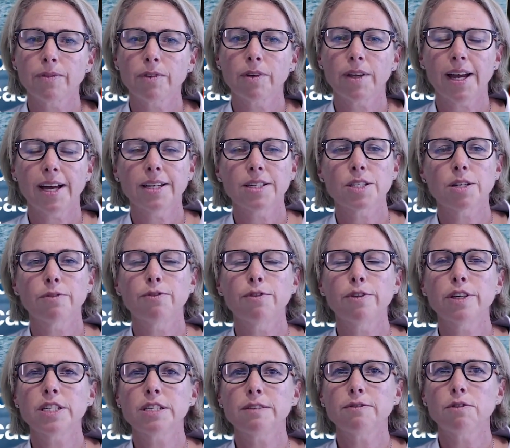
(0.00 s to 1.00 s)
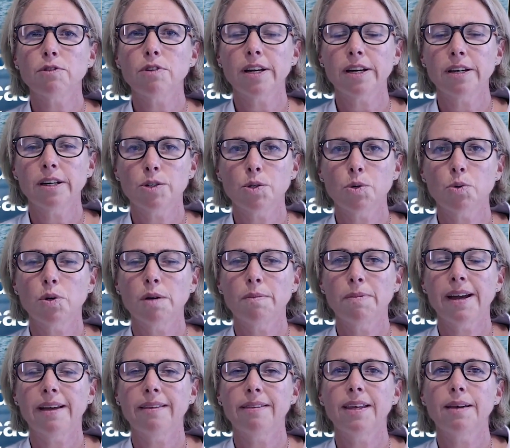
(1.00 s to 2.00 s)
Okay, so first of all, I'm going to talk
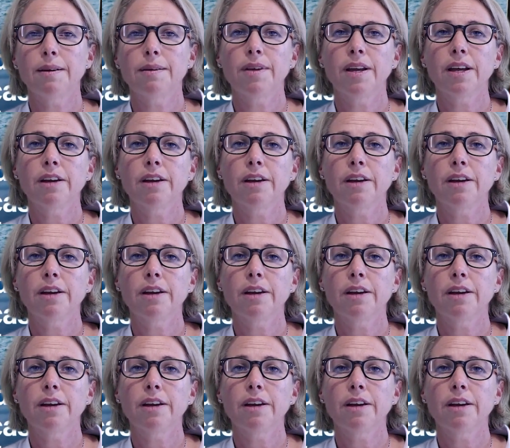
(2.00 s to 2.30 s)
about the